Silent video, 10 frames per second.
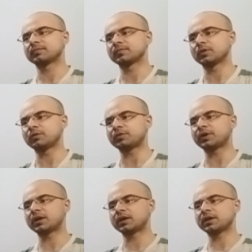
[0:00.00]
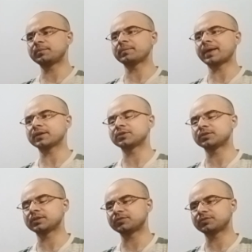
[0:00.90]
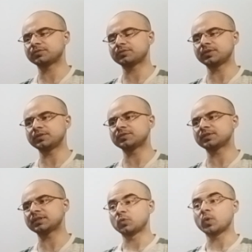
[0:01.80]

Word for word: Good for her coming back to this season.